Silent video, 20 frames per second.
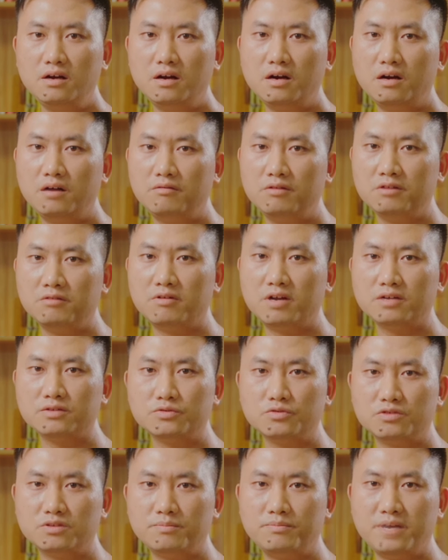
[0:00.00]
Everyone
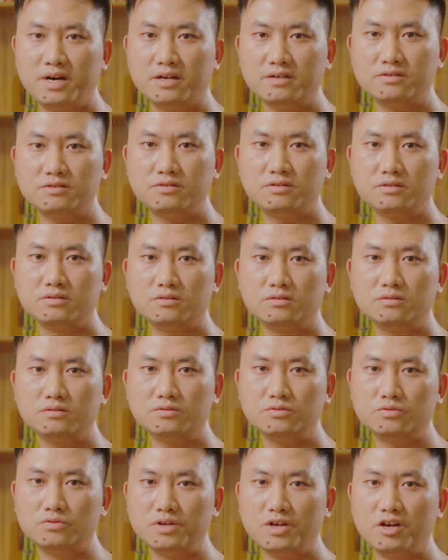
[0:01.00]
do the best
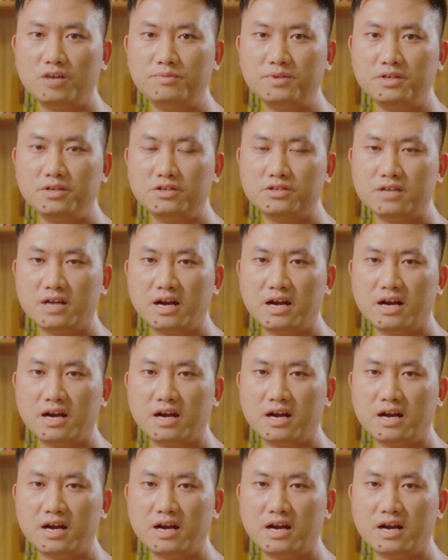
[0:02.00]
to help each